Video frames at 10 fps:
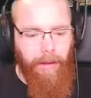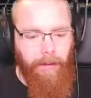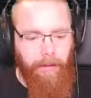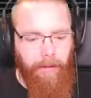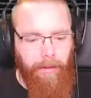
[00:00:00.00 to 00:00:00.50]

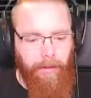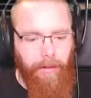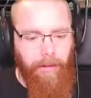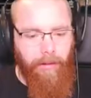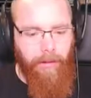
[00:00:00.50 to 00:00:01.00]
Should
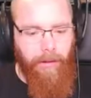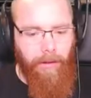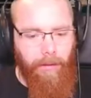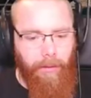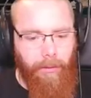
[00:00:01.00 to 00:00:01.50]
still all
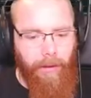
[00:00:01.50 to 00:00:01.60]
work once we